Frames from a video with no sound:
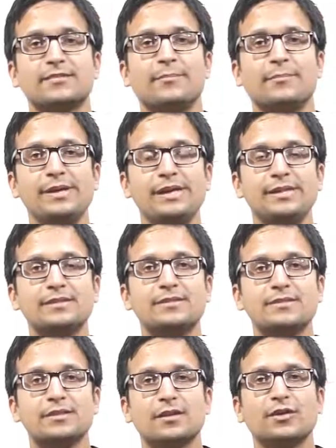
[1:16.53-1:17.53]

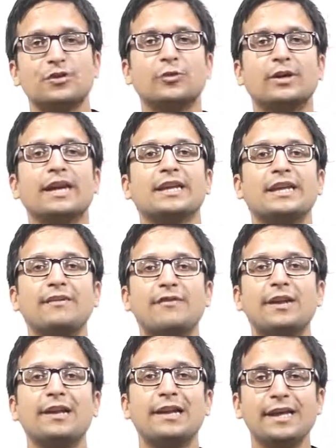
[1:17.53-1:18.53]
Means you can give a
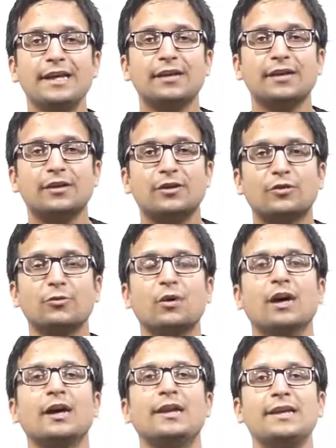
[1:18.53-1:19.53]
link to
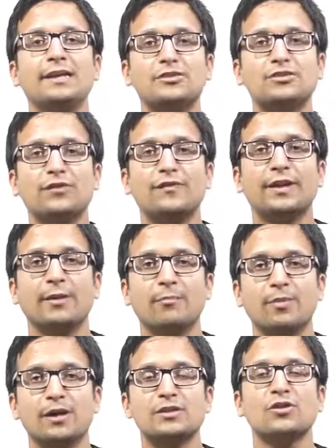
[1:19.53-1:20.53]
a list of
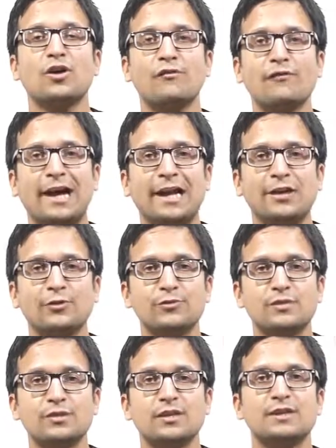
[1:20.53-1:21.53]
numbers or
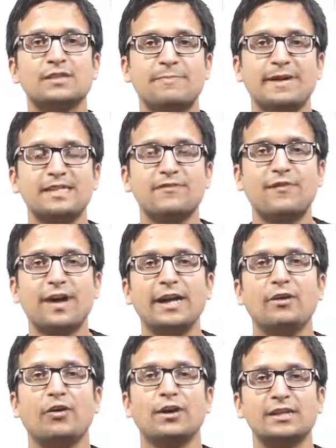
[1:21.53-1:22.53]
values specified
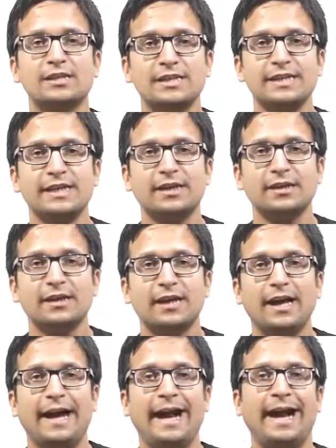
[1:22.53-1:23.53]
on a sheet,
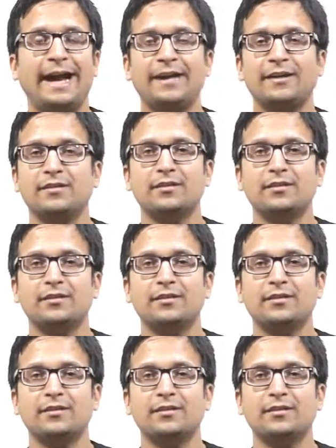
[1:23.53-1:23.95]
and